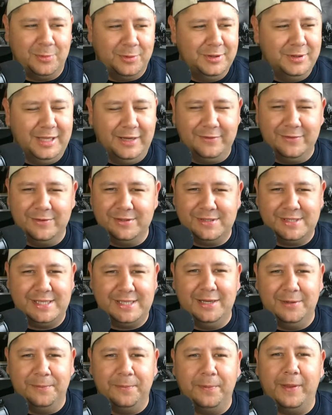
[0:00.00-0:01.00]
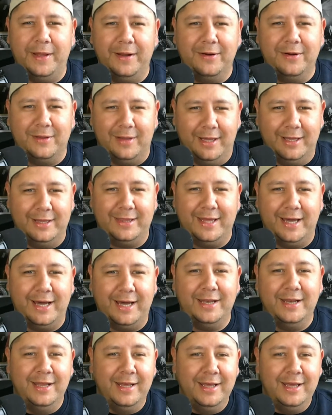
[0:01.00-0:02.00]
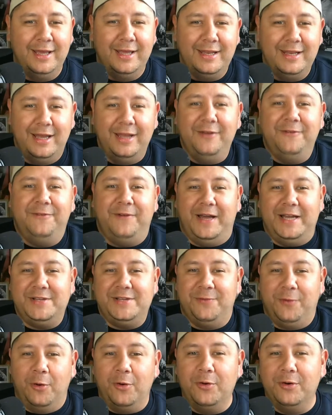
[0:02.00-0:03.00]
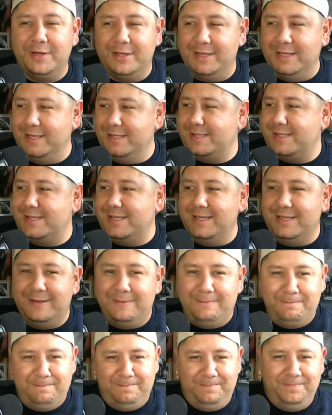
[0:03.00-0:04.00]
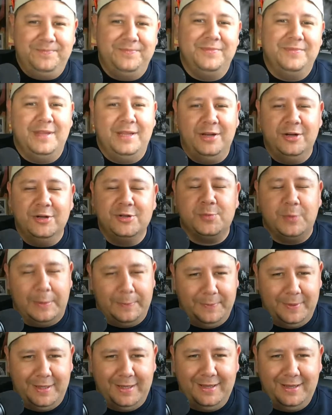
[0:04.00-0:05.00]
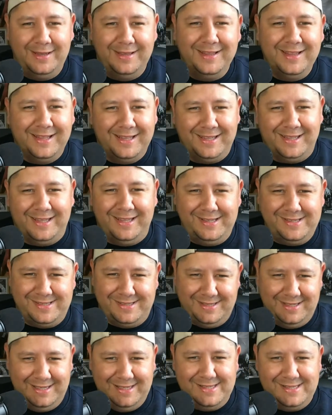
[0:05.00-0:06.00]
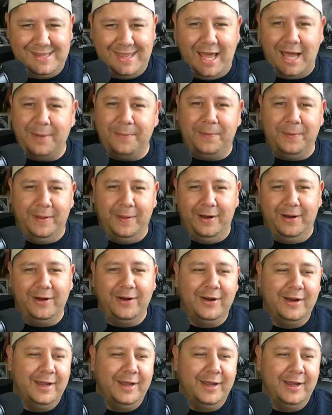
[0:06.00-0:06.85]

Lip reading: We'll never see a player like that. Now you fast forward to this, and here's Wemby. Like he's that player.